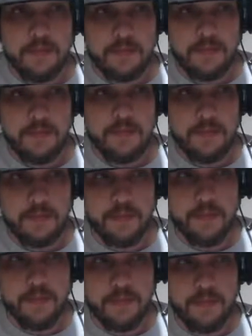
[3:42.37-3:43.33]
loses to
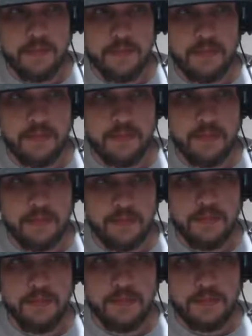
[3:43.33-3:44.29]
Cody,
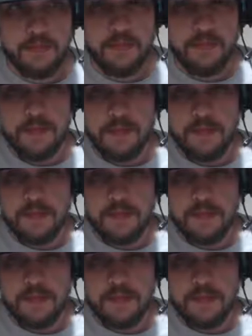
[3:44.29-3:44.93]
and then